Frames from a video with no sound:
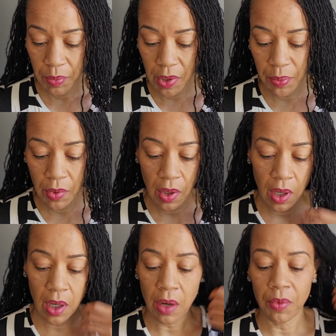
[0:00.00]
people
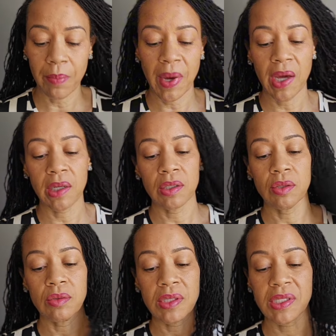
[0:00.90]
are reminding
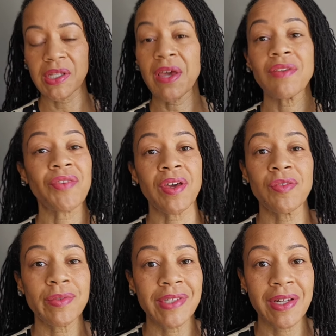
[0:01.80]
you to stay
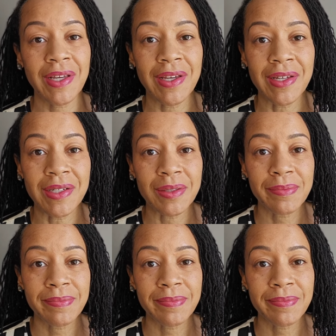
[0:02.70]
faithful to the end,